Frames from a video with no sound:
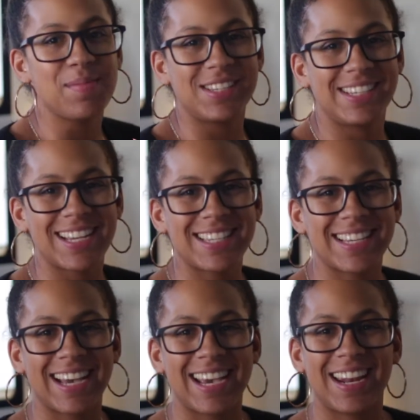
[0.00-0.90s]
is
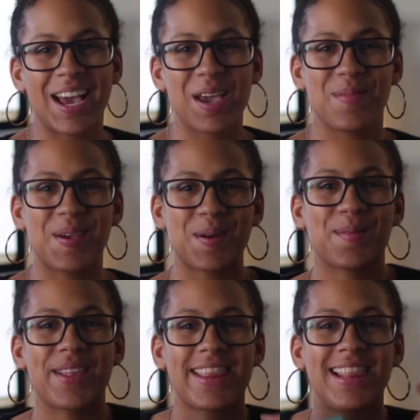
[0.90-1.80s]
Jessica, and I am here
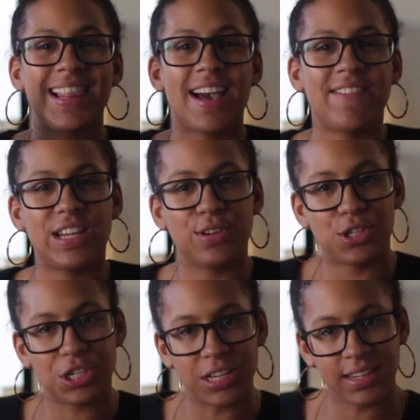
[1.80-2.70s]
with
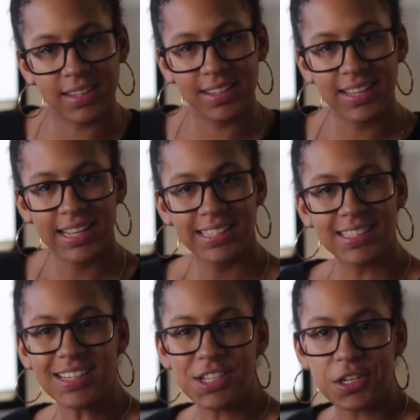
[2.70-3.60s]
LovEvolution
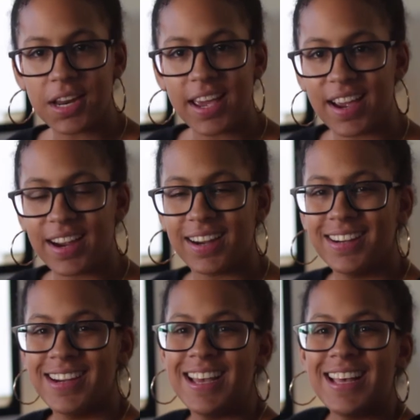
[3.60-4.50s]
to share
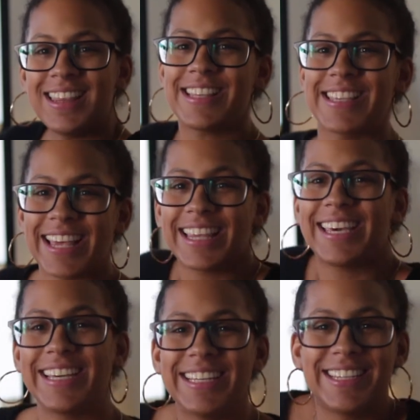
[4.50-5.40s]
the daily
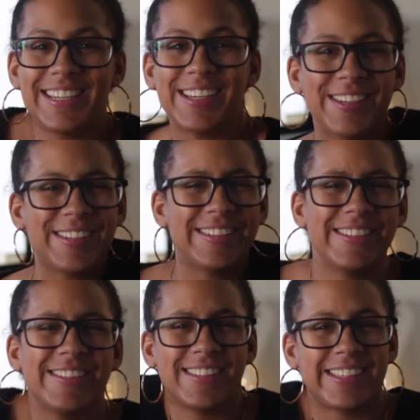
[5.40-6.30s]
good
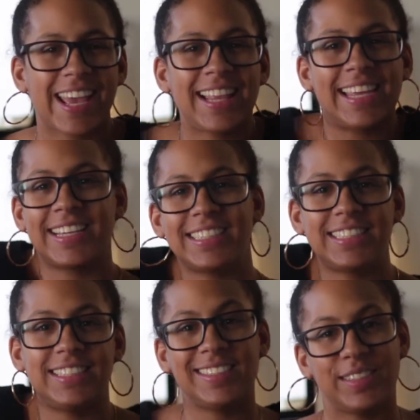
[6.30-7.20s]
news. Daily
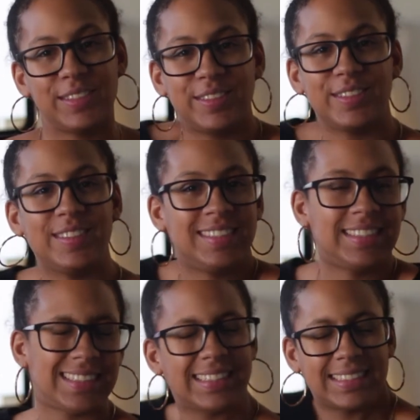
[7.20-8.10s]
good
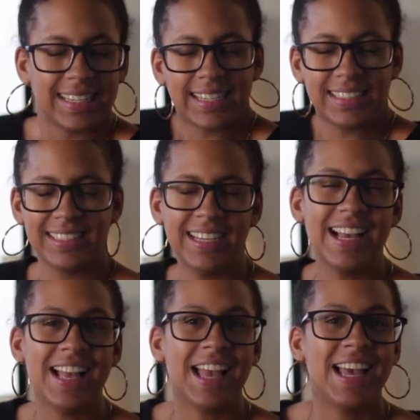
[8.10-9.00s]
news.
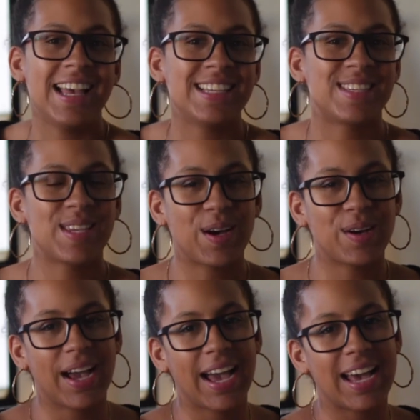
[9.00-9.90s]
So,
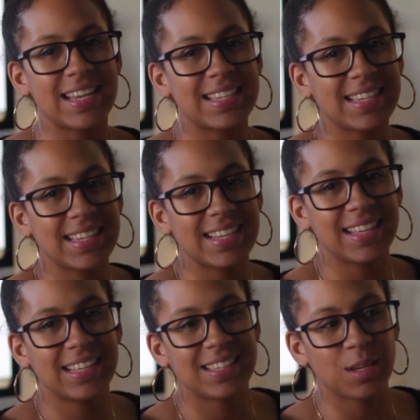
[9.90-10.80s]
as
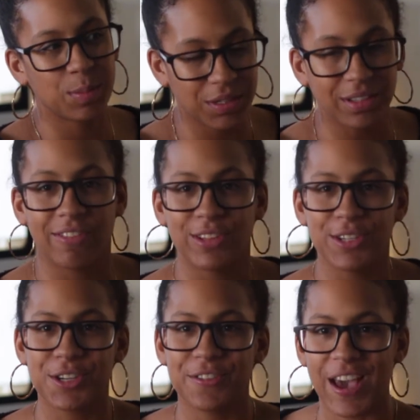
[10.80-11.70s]
typical
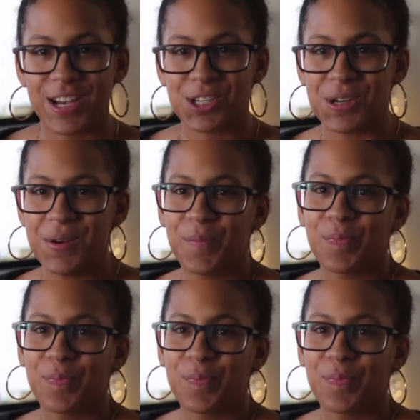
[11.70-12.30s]
LovEvolution fashion,